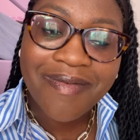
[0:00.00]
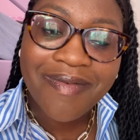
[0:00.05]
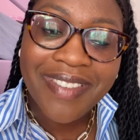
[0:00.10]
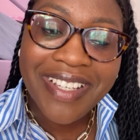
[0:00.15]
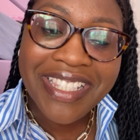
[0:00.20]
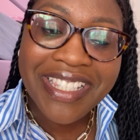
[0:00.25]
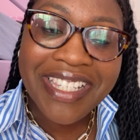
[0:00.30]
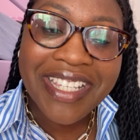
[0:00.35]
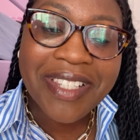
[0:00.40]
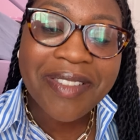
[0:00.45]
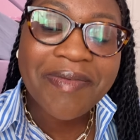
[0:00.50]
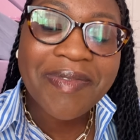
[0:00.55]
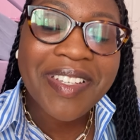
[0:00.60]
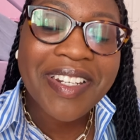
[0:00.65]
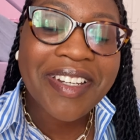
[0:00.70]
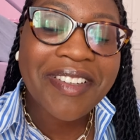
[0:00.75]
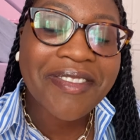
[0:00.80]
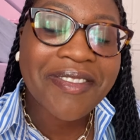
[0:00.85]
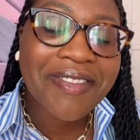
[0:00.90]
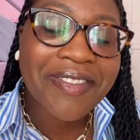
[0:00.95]
It's just been
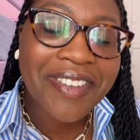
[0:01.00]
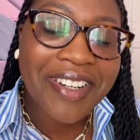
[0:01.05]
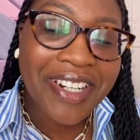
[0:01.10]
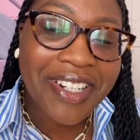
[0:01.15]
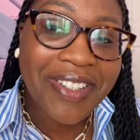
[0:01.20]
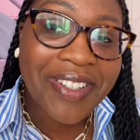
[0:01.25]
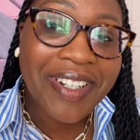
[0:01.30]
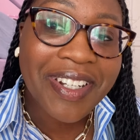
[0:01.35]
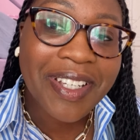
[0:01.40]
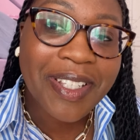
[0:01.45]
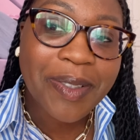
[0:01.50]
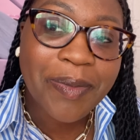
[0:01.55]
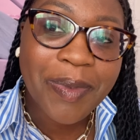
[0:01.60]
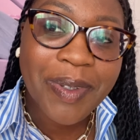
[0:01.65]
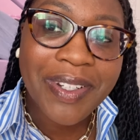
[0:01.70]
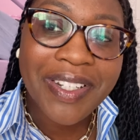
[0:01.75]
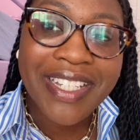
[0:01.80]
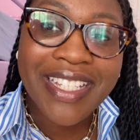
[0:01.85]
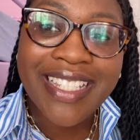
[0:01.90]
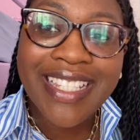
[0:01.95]
a very good
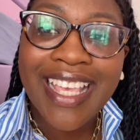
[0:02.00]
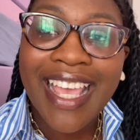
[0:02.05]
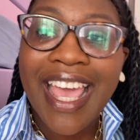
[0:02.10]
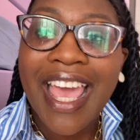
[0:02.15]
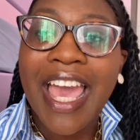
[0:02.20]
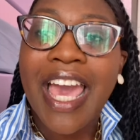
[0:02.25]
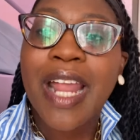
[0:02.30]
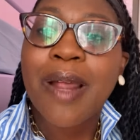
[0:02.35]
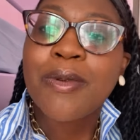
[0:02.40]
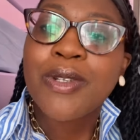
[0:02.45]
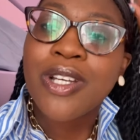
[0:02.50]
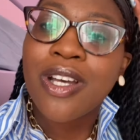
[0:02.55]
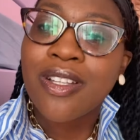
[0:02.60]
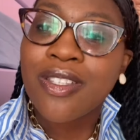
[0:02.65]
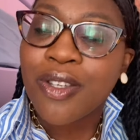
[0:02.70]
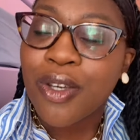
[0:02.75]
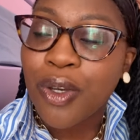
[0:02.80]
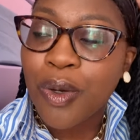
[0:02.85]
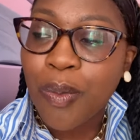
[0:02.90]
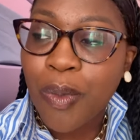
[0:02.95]
experience, and I'm sure I'll
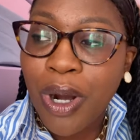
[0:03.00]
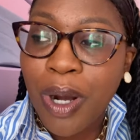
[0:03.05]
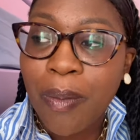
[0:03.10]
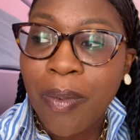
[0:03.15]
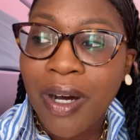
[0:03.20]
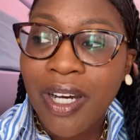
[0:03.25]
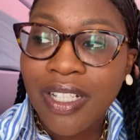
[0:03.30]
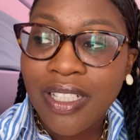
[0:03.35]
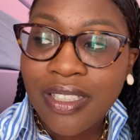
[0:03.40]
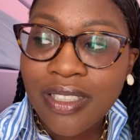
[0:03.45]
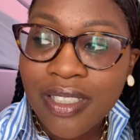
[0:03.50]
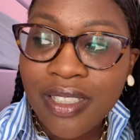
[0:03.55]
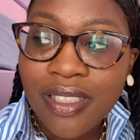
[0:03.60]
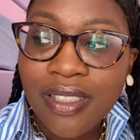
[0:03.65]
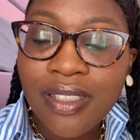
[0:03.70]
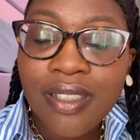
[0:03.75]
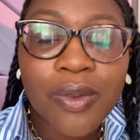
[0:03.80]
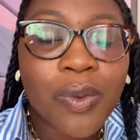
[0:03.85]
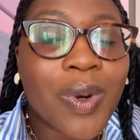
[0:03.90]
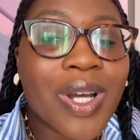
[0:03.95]
tell you more about it
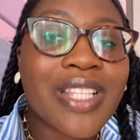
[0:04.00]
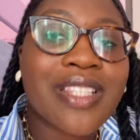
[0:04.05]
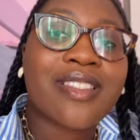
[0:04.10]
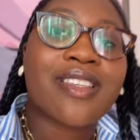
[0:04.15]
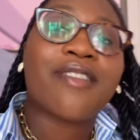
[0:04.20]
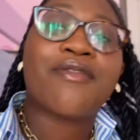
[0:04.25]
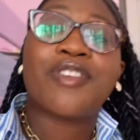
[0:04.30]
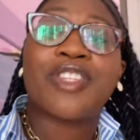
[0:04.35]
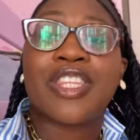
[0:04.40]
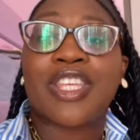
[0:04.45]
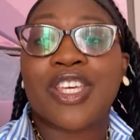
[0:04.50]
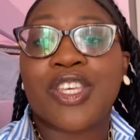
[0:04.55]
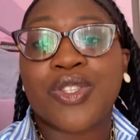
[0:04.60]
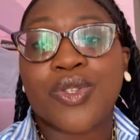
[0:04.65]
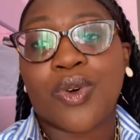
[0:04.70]
once everything is